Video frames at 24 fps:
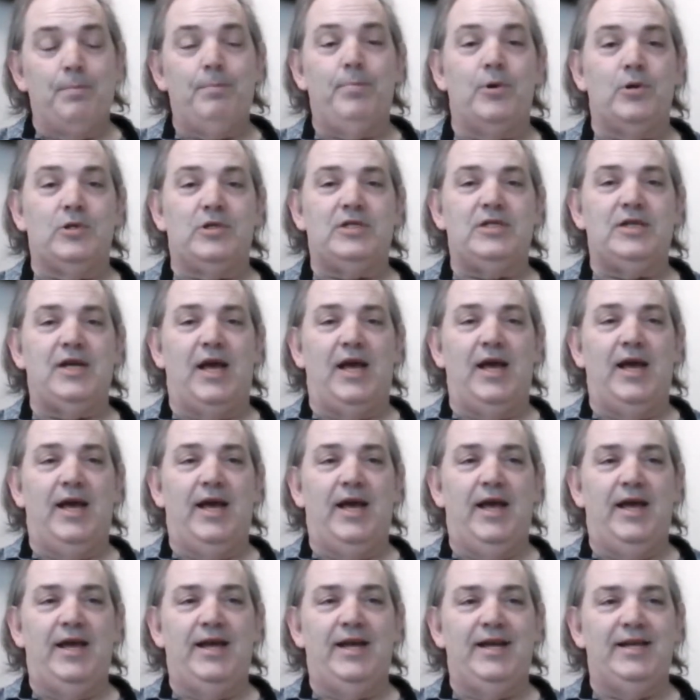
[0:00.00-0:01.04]
but
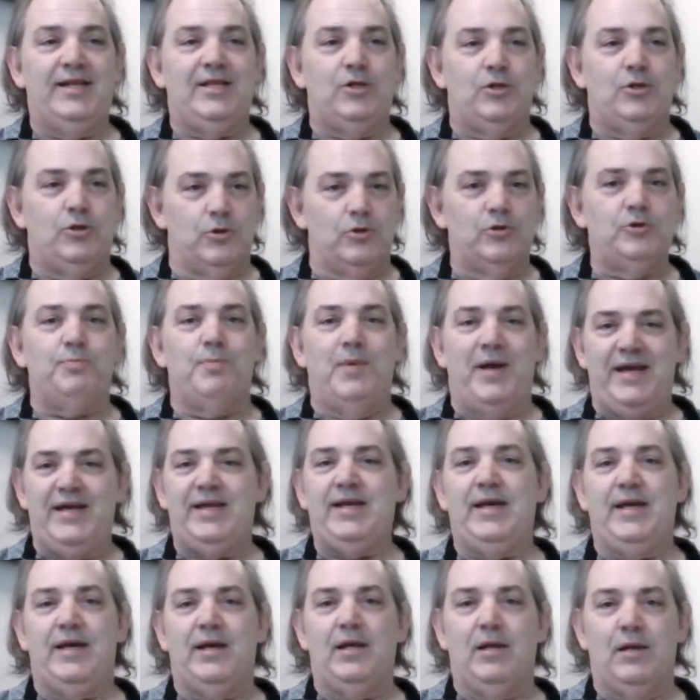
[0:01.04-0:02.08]
uh, it does
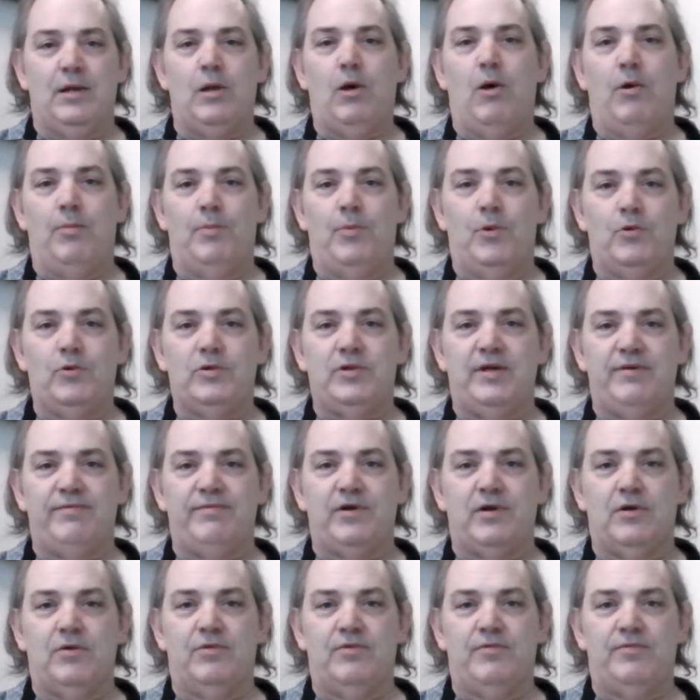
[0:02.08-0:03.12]
make it a lot more
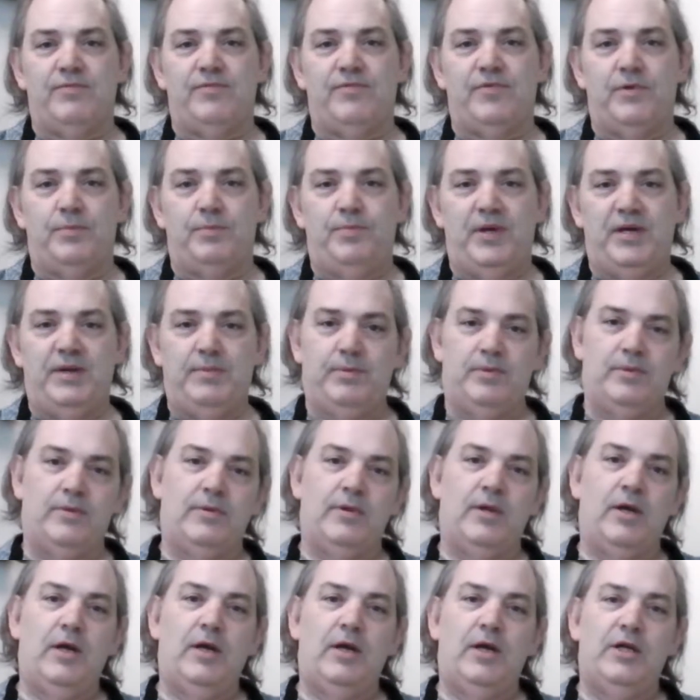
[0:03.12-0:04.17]
difficult for people
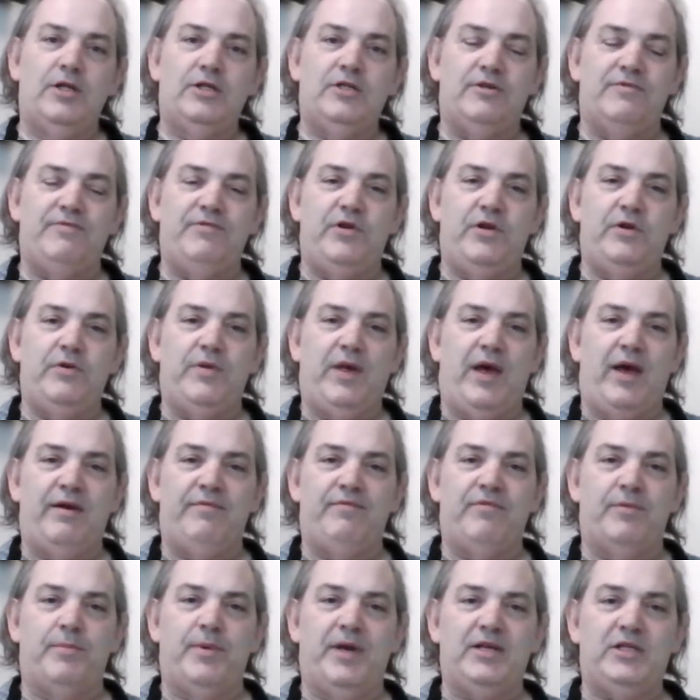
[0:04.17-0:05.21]
to view that
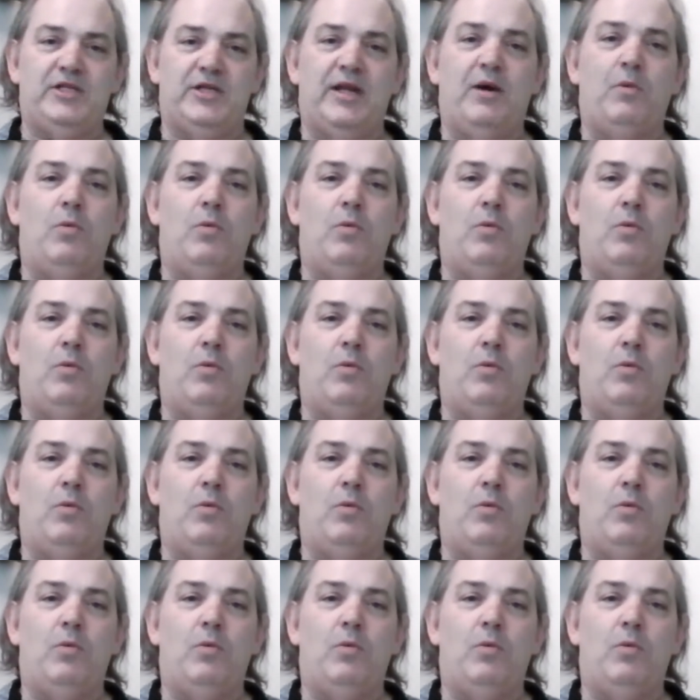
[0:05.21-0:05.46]
information.